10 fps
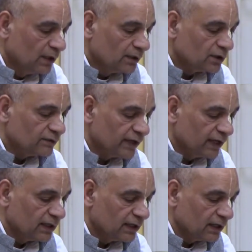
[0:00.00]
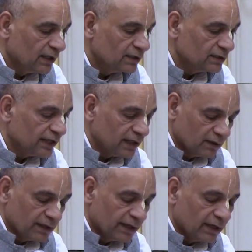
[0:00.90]
So it's very clearly said
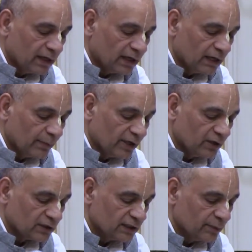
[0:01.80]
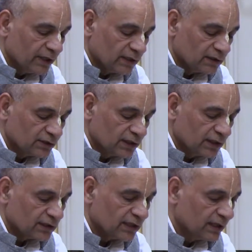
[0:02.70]
in, unambiguously by Shri
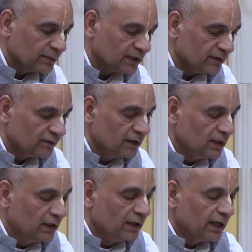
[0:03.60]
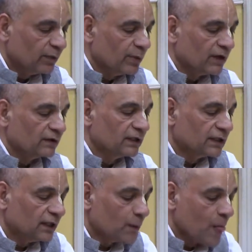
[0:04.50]
Krishna himself in Bhagavad
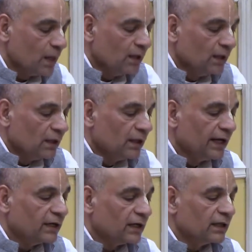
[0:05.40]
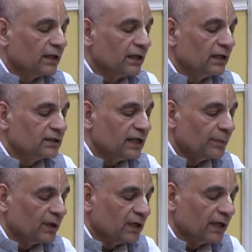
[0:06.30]
Gita. Later in the
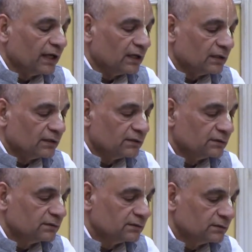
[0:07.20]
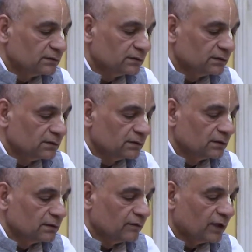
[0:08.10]
chapter ten,
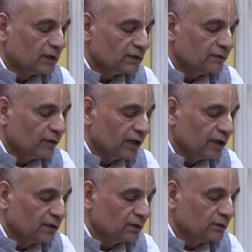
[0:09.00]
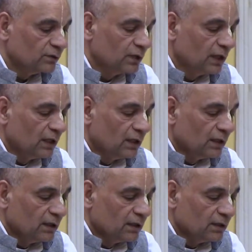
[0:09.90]
verse forty-two,
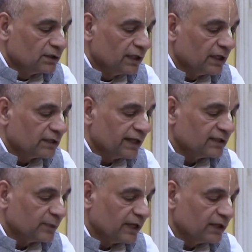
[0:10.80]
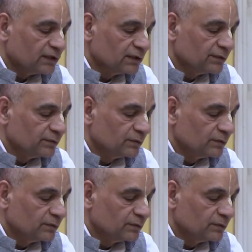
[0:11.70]
Shri Krishna explains,